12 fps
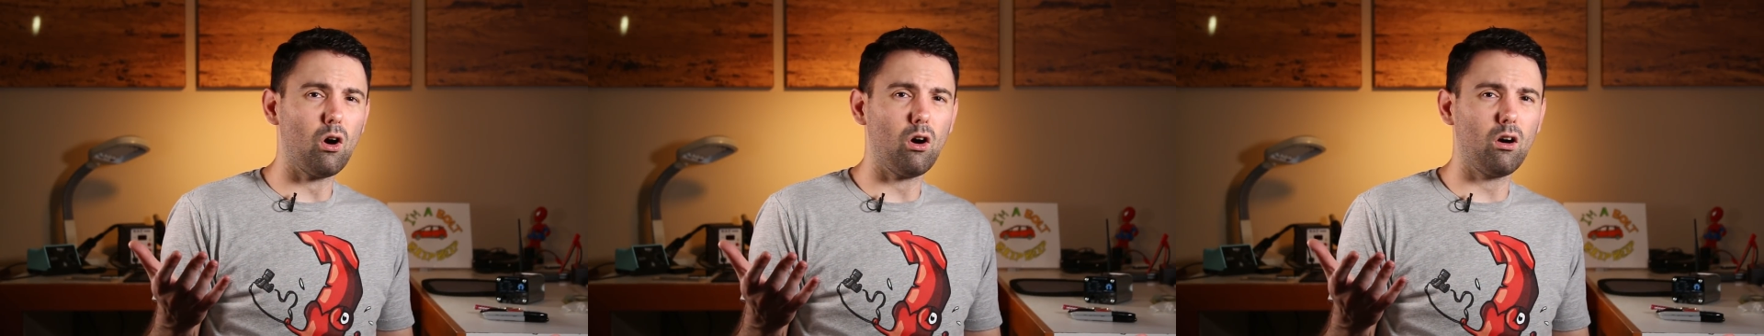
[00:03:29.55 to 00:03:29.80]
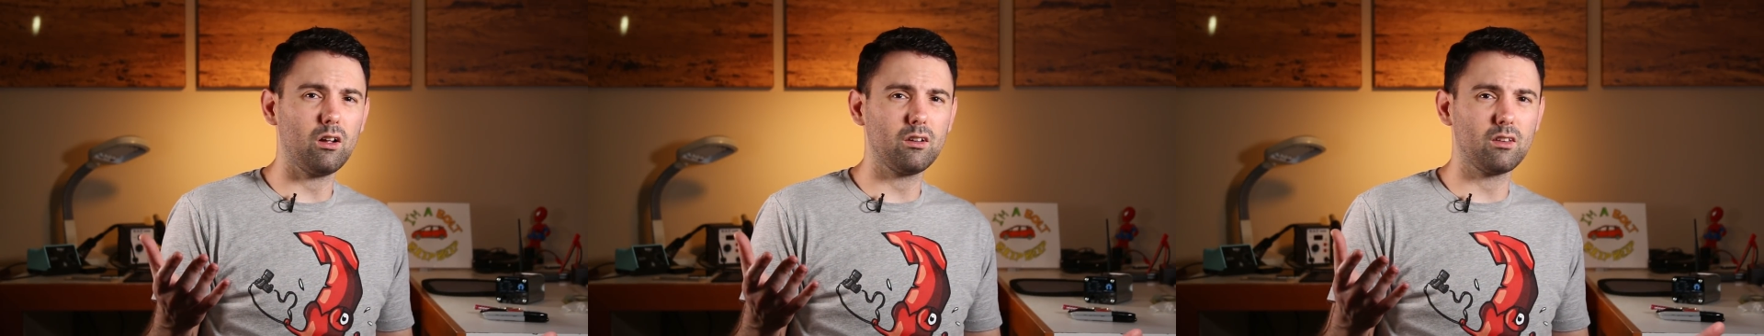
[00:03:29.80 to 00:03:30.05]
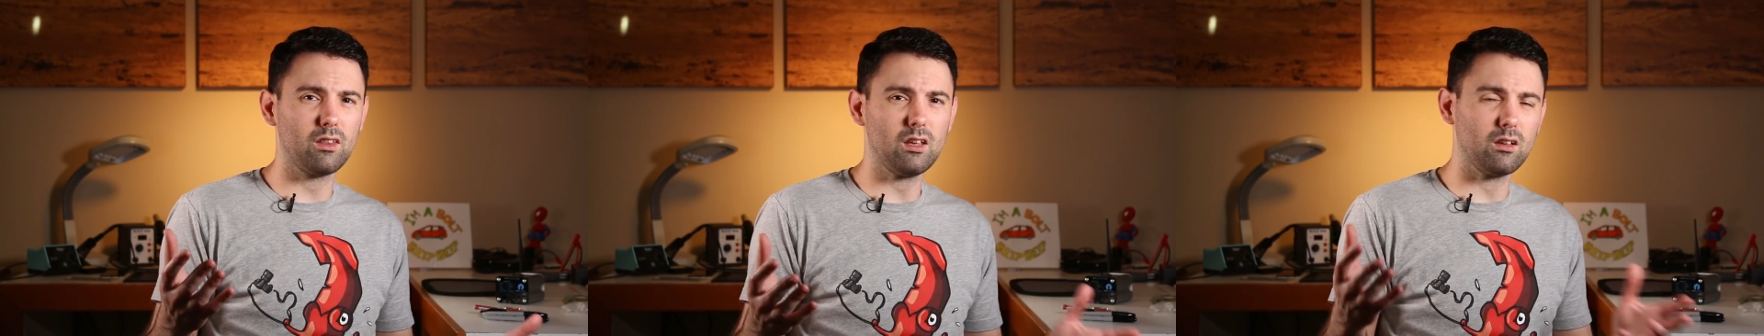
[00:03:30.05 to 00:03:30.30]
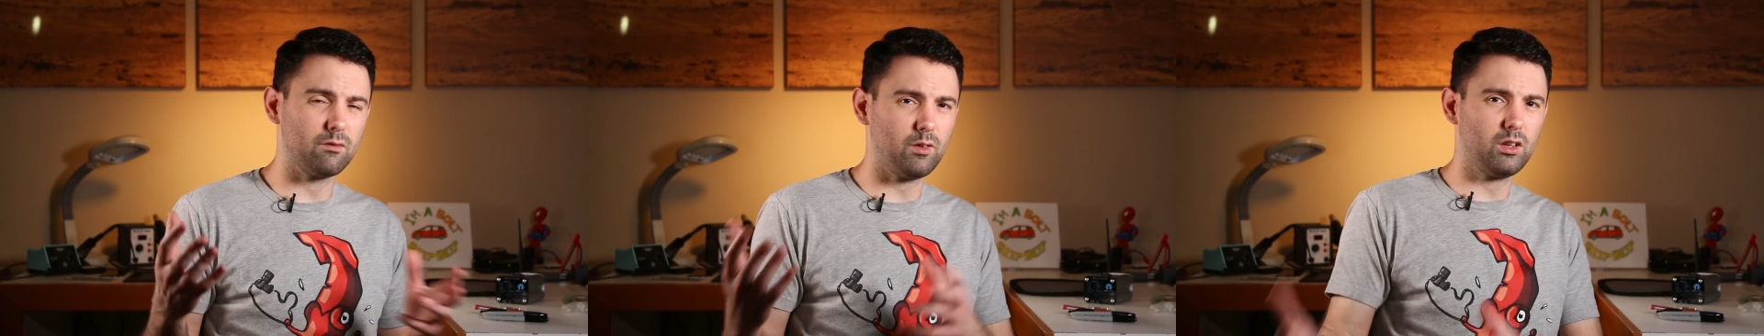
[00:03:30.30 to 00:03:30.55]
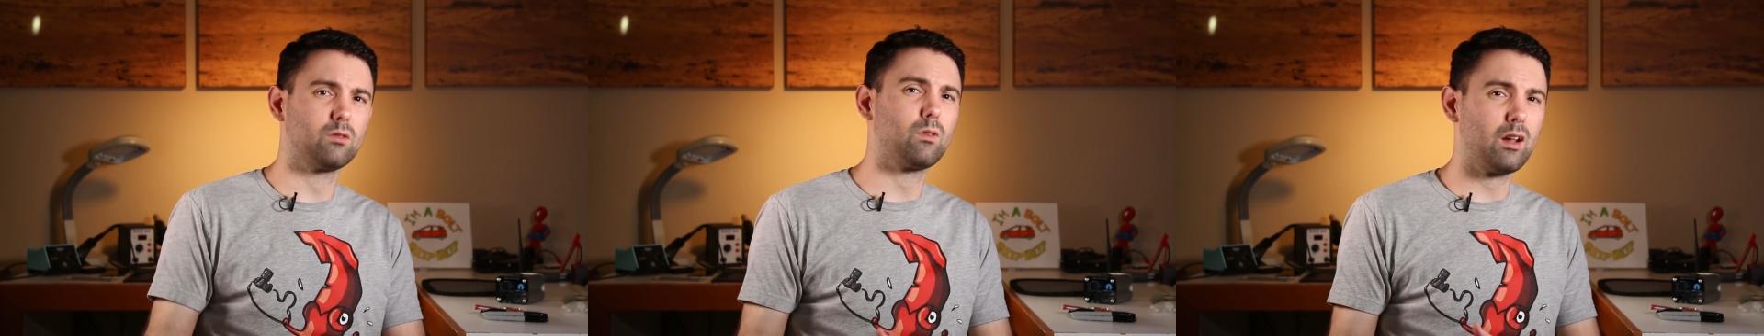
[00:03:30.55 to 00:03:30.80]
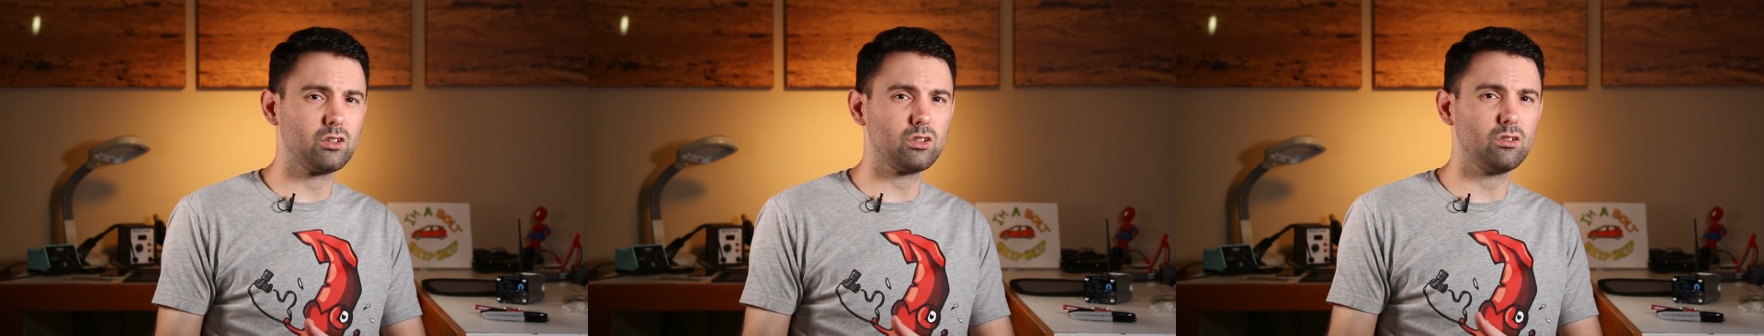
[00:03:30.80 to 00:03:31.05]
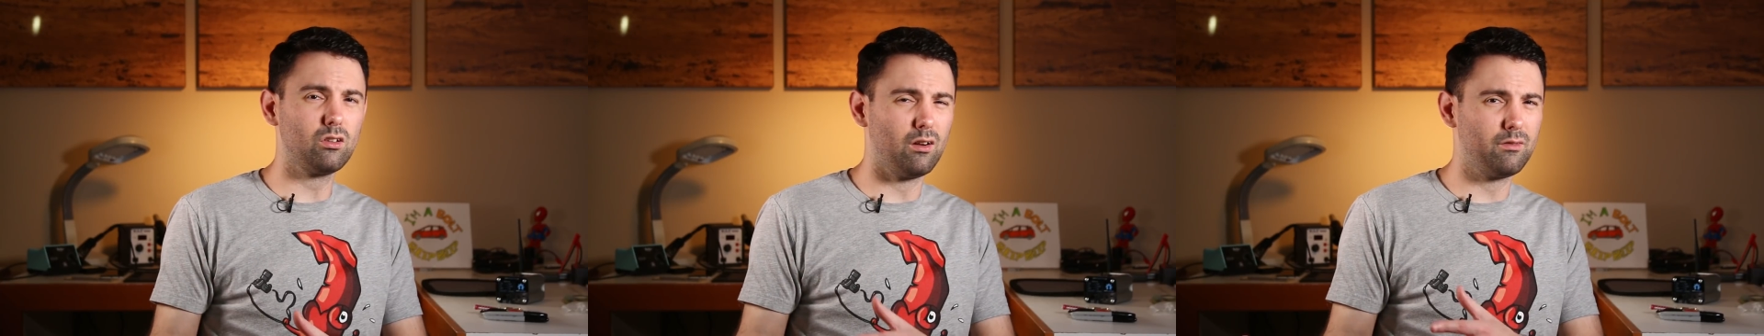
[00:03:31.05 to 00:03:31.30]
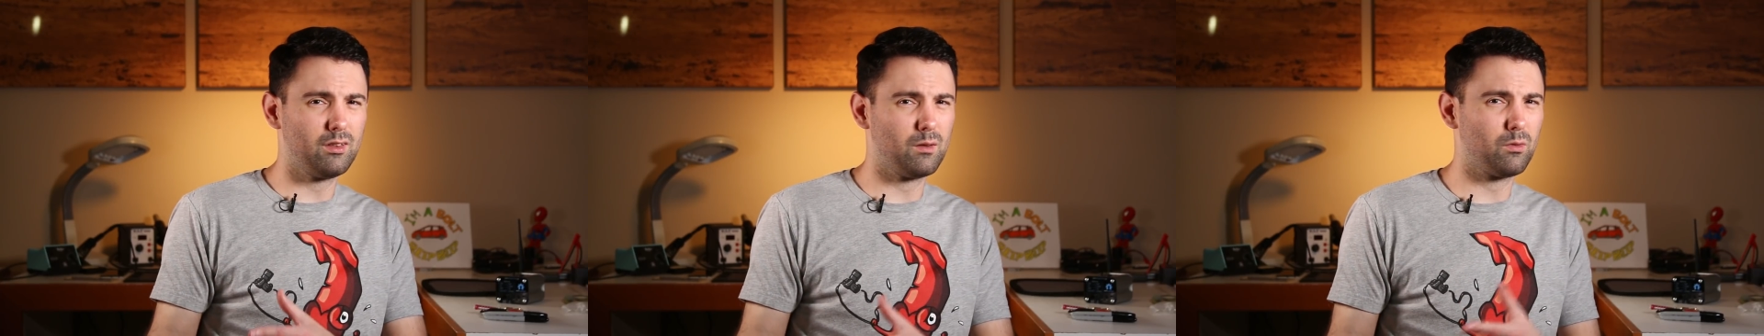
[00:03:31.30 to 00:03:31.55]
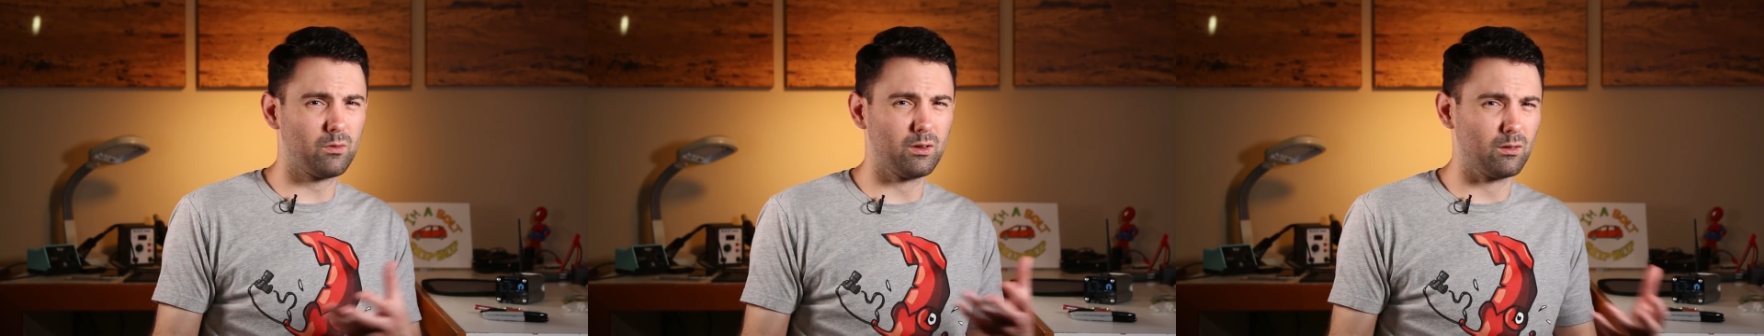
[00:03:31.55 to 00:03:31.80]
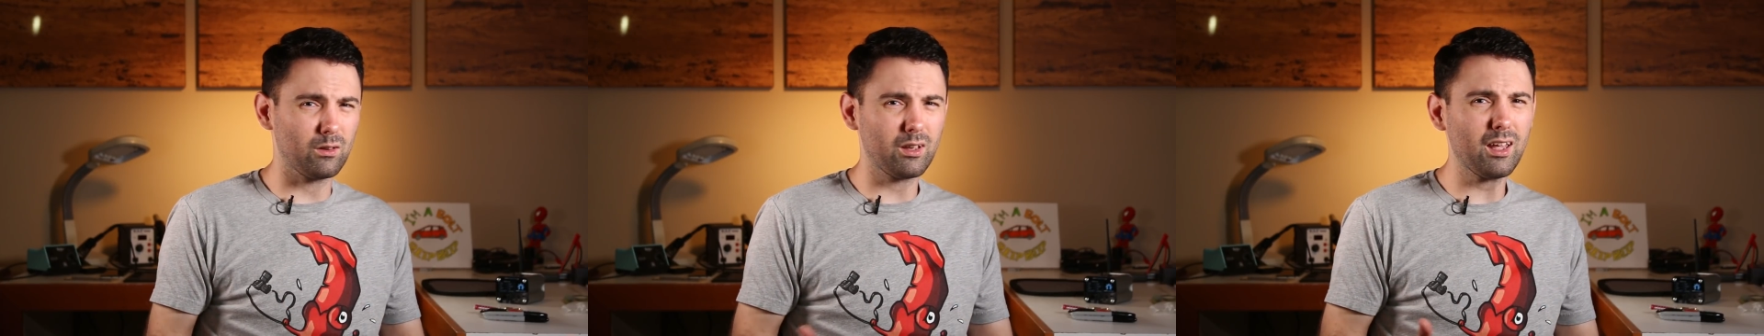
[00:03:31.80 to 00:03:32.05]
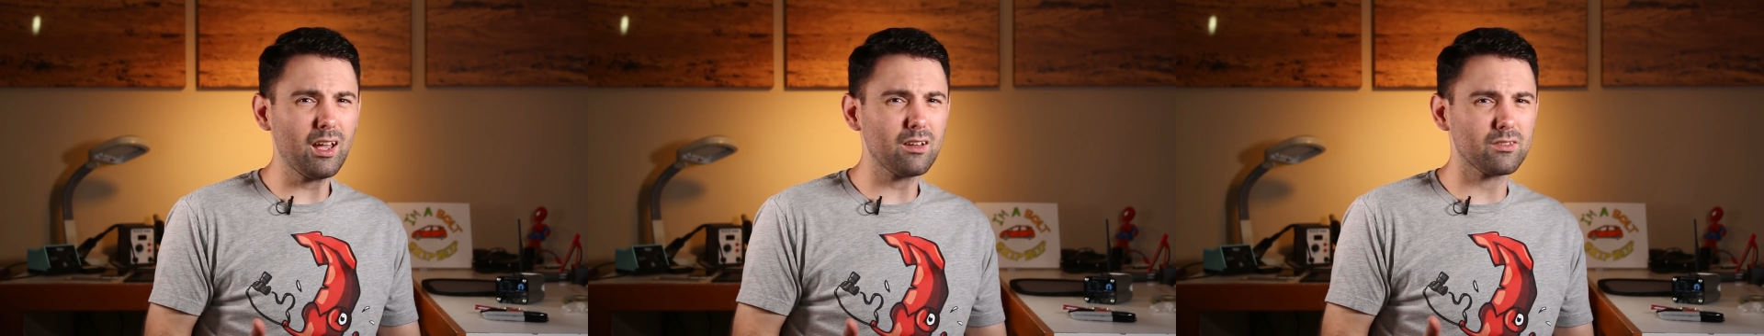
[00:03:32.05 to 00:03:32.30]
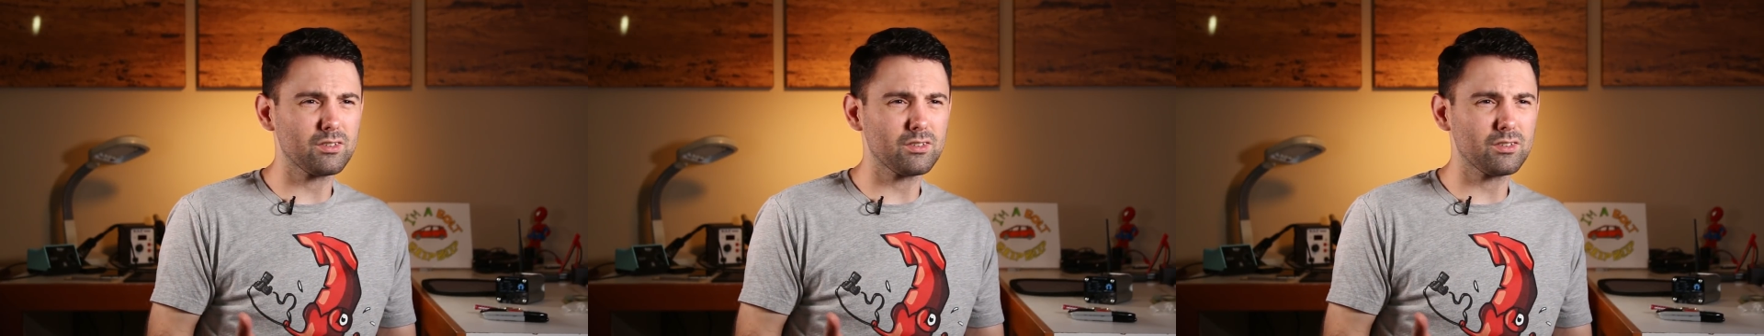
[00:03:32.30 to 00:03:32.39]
on the configuration of the M3 you're looking at.